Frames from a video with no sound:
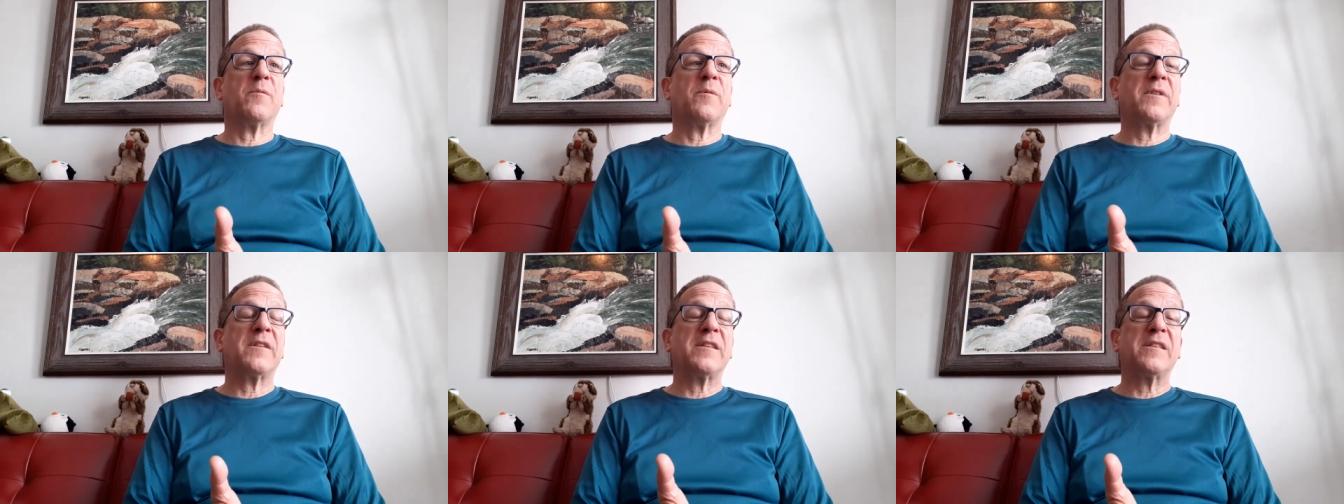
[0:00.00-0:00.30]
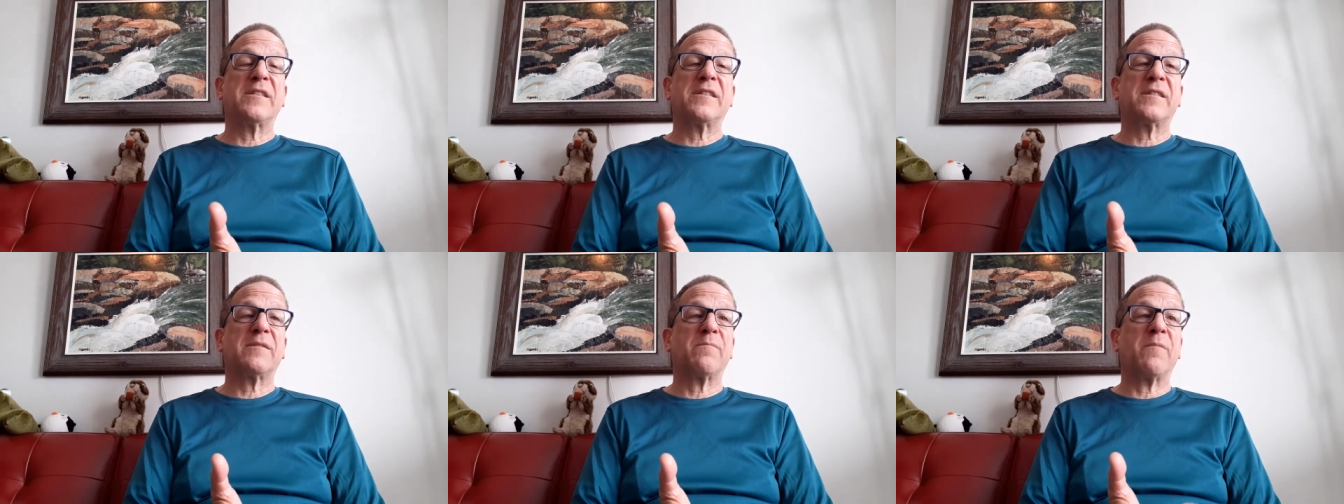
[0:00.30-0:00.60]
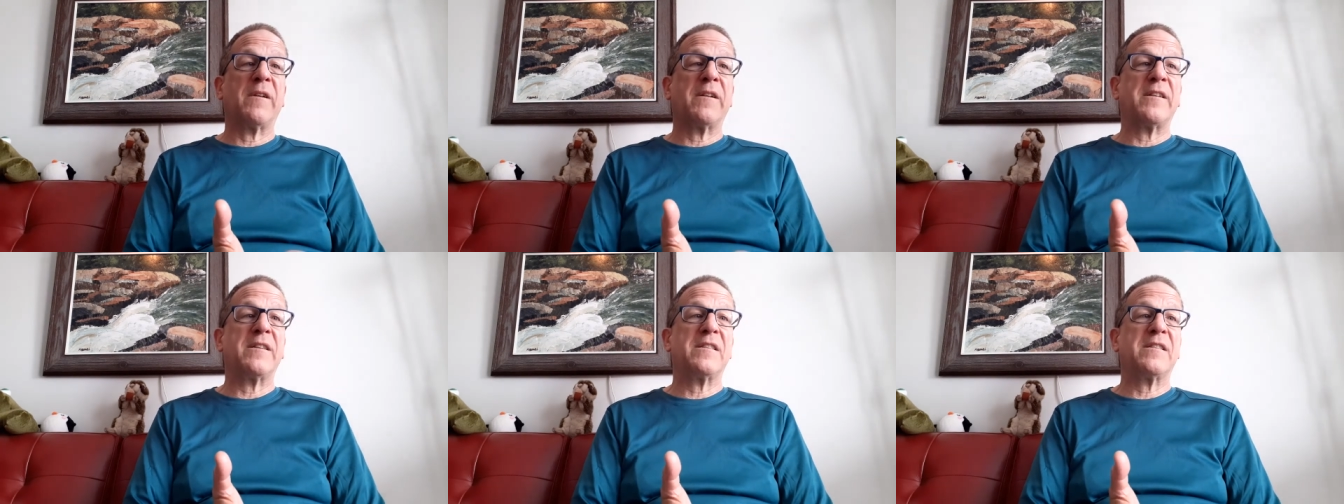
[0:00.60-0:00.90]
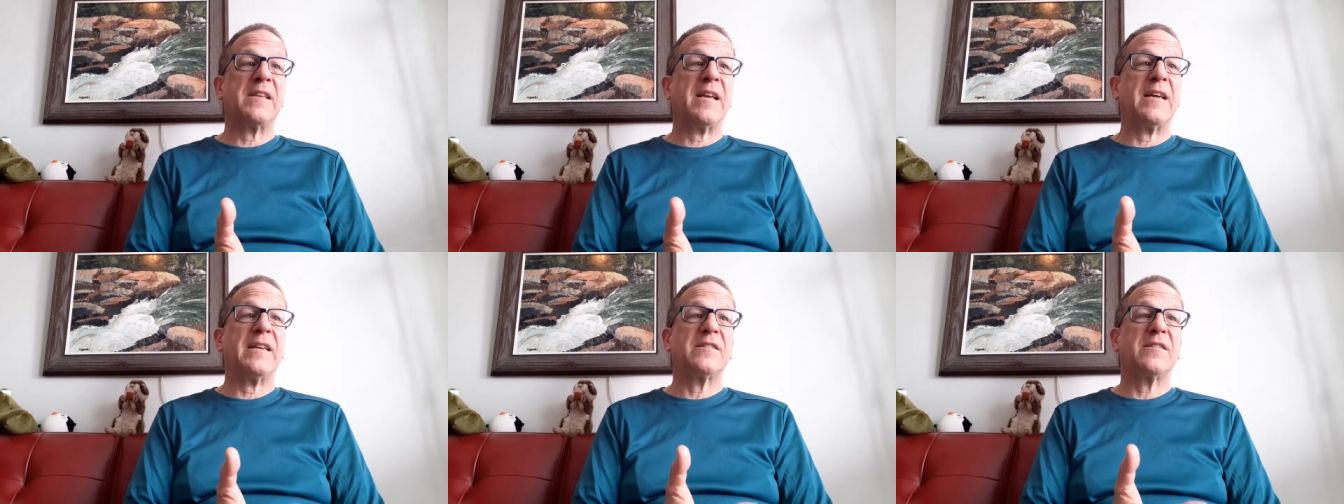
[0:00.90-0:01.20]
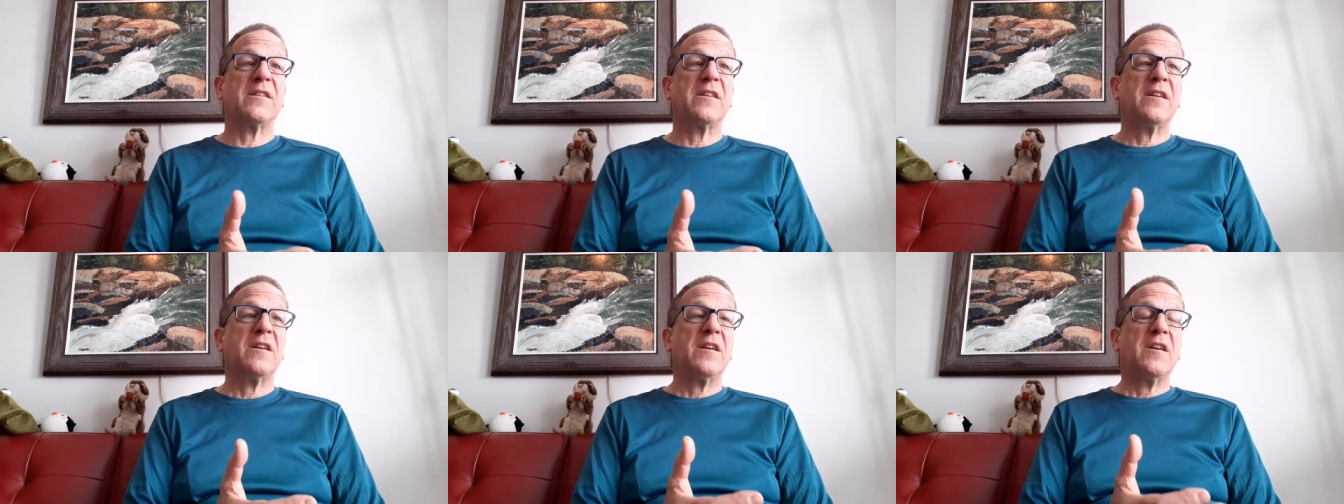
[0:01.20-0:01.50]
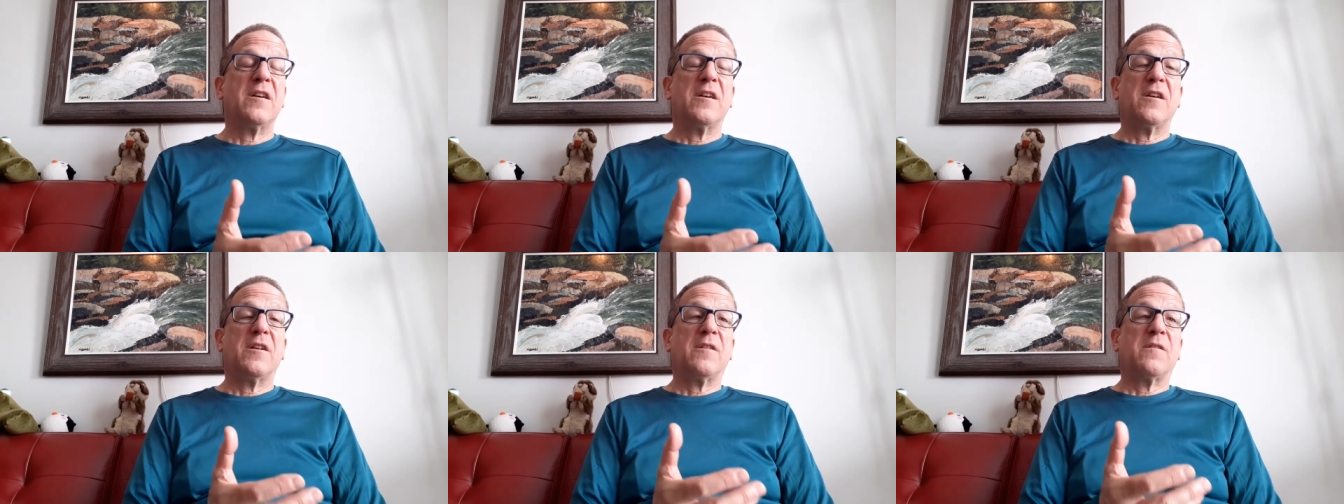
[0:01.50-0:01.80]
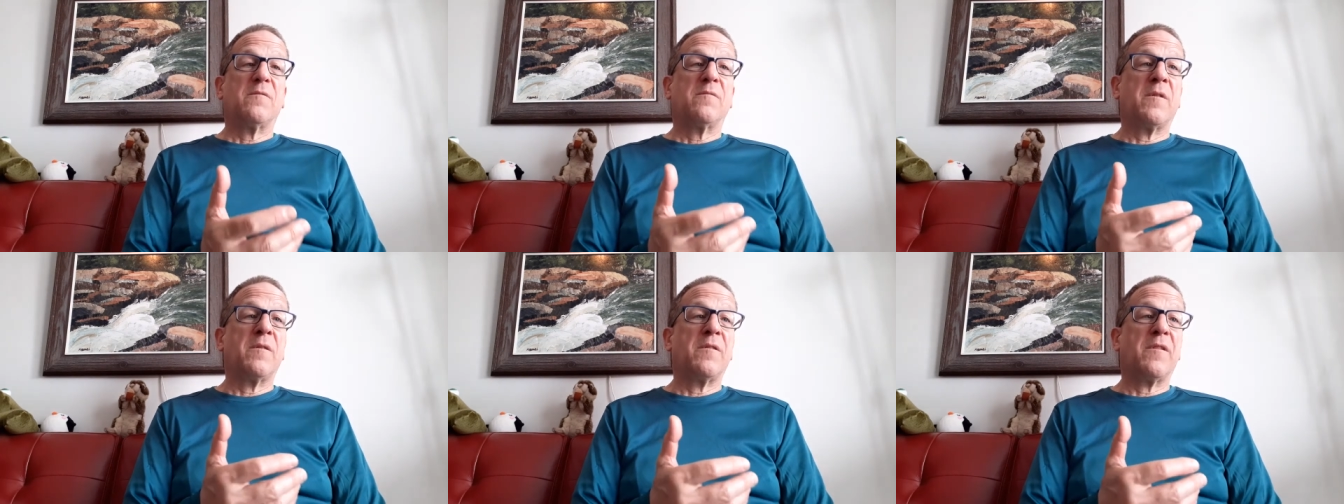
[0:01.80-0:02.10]
when he's when he says
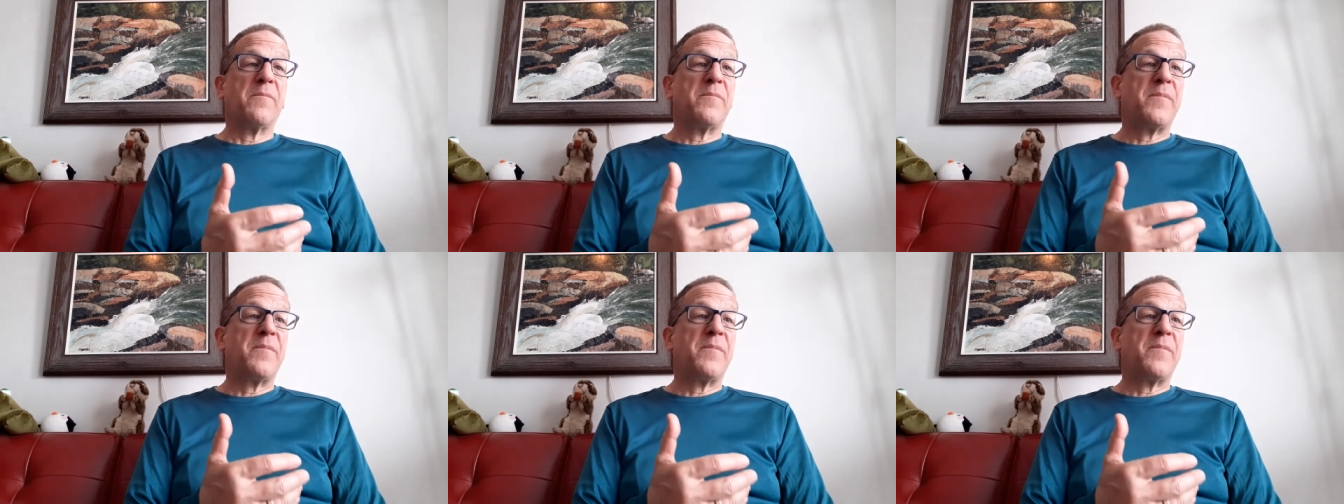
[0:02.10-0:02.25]
when the